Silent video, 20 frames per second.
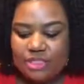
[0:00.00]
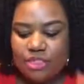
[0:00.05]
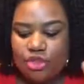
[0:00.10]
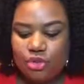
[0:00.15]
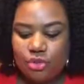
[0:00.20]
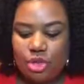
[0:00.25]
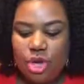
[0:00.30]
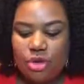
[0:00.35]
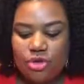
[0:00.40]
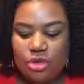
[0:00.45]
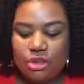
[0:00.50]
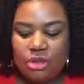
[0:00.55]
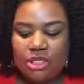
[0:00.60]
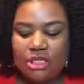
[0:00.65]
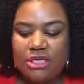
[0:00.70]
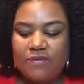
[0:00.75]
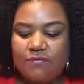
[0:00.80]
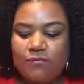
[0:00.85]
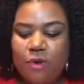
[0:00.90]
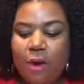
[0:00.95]
that you know you're
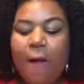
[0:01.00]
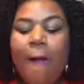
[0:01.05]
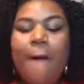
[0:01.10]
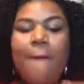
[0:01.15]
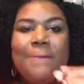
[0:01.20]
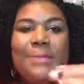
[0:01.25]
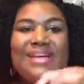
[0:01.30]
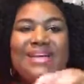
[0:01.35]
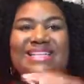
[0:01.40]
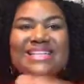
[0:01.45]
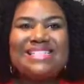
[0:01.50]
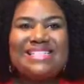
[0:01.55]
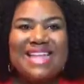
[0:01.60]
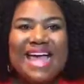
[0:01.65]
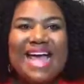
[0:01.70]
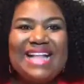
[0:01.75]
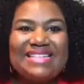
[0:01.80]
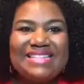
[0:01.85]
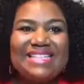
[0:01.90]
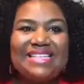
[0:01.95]
looking for, because
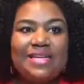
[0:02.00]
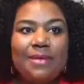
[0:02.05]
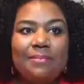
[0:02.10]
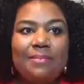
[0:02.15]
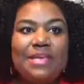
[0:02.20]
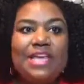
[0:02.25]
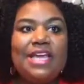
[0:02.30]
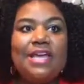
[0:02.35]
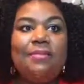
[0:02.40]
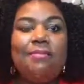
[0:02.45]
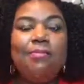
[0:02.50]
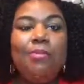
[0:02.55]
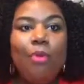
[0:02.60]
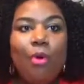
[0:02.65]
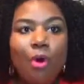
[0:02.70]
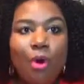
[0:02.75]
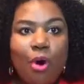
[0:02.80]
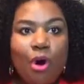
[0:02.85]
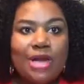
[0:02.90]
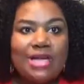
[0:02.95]
that's going to be
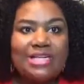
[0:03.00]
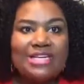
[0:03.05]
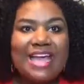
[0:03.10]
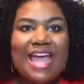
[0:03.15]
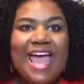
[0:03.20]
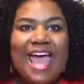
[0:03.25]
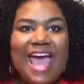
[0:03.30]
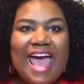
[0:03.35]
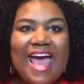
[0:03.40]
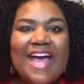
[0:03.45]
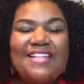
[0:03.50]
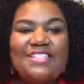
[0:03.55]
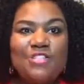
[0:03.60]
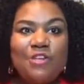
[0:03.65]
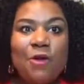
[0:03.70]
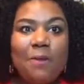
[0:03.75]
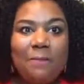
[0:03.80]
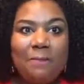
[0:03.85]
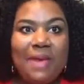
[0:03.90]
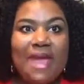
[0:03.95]
important as
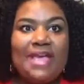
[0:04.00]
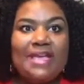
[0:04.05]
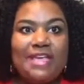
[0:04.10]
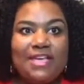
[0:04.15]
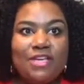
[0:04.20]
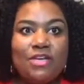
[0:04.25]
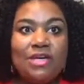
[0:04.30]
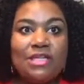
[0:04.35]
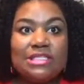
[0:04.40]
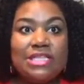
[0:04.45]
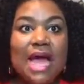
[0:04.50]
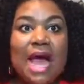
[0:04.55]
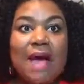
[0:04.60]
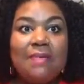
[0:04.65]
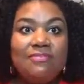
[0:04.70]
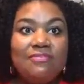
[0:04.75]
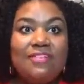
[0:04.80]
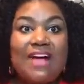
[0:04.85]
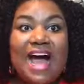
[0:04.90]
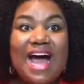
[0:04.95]
you're making your
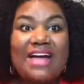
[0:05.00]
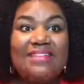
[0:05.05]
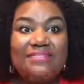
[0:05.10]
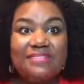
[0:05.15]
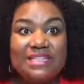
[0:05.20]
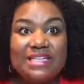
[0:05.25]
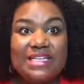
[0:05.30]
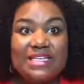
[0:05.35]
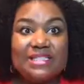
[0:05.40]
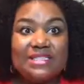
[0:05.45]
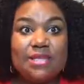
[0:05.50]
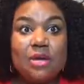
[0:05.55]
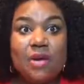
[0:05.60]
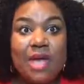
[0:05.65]
top 5 list.